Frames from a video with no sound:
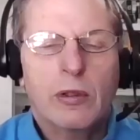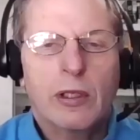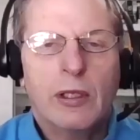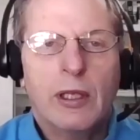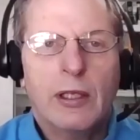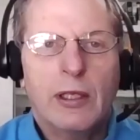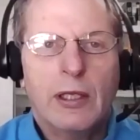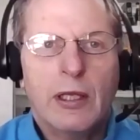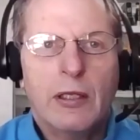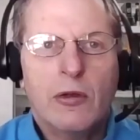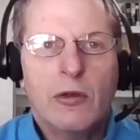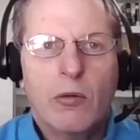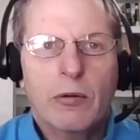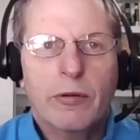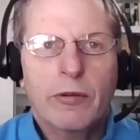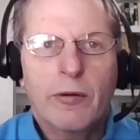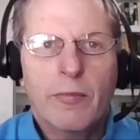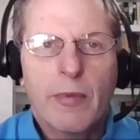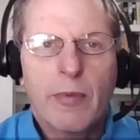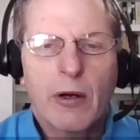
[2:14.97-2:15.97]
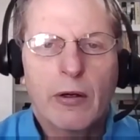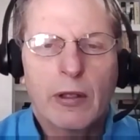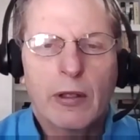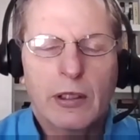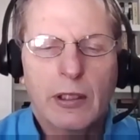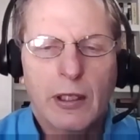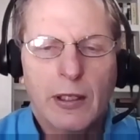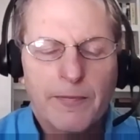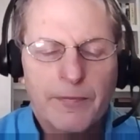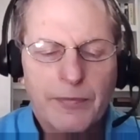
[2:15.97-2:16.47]
in North
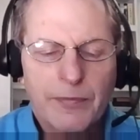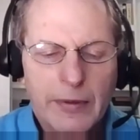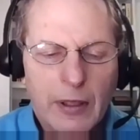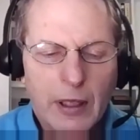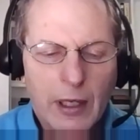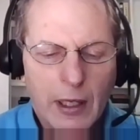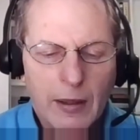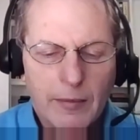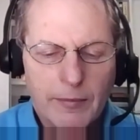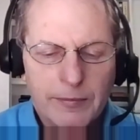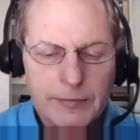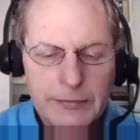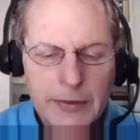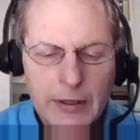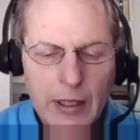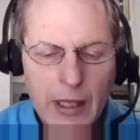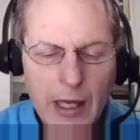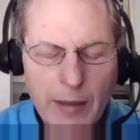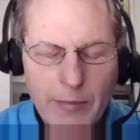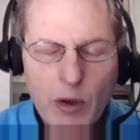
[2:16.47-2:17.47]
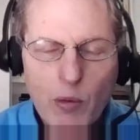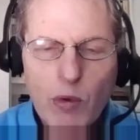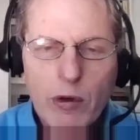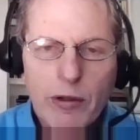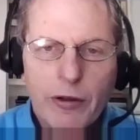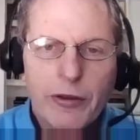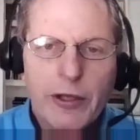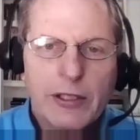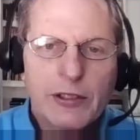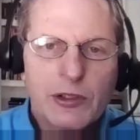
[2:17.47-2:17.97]
America, I mean, one of
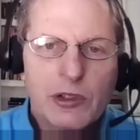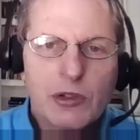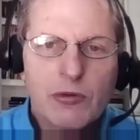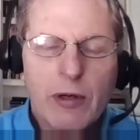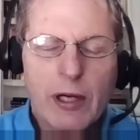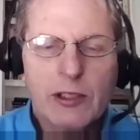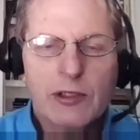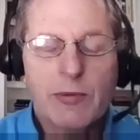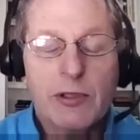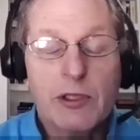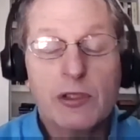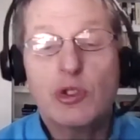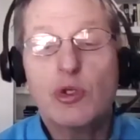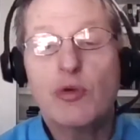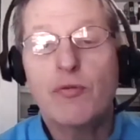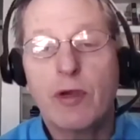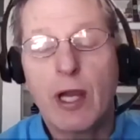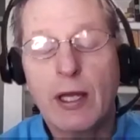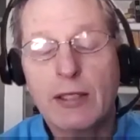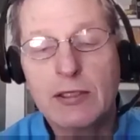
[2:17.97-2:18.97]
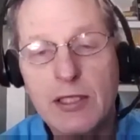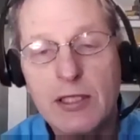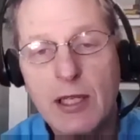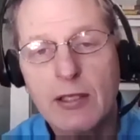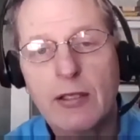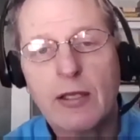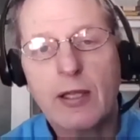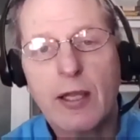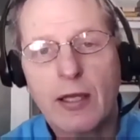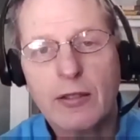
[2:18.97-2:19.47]
the things that strikes me is you've got
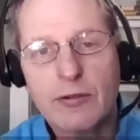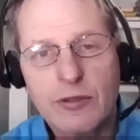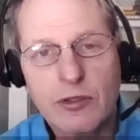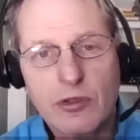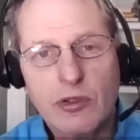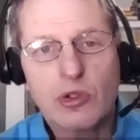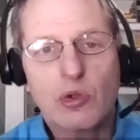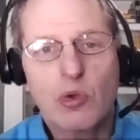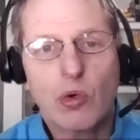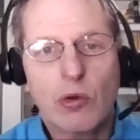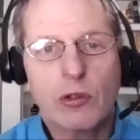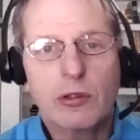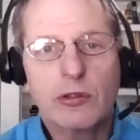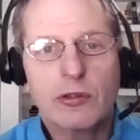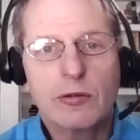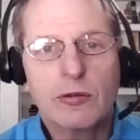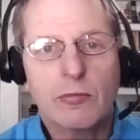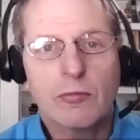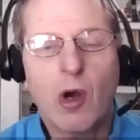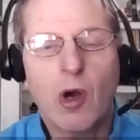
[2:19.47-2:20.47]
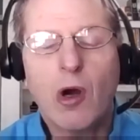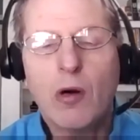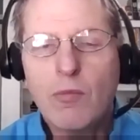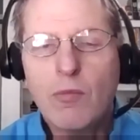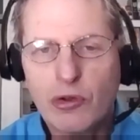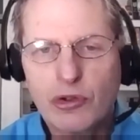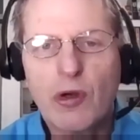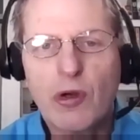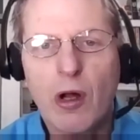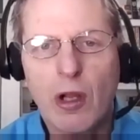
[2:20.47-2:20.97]
10,000 stores,
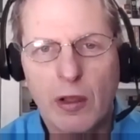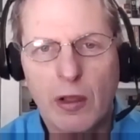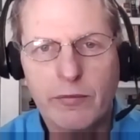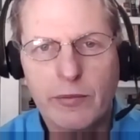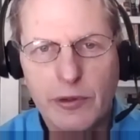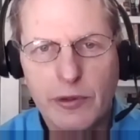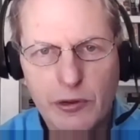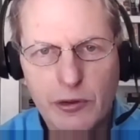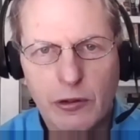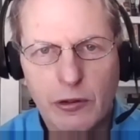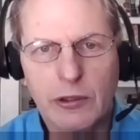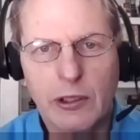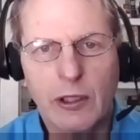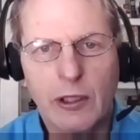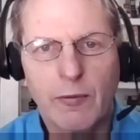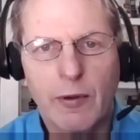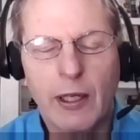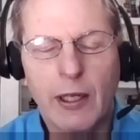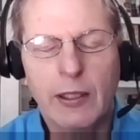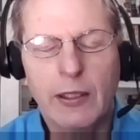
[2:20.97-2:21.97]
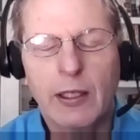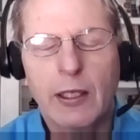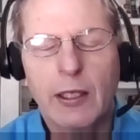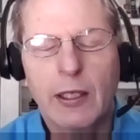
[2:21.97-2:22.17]
almost all of them in Turkey, right?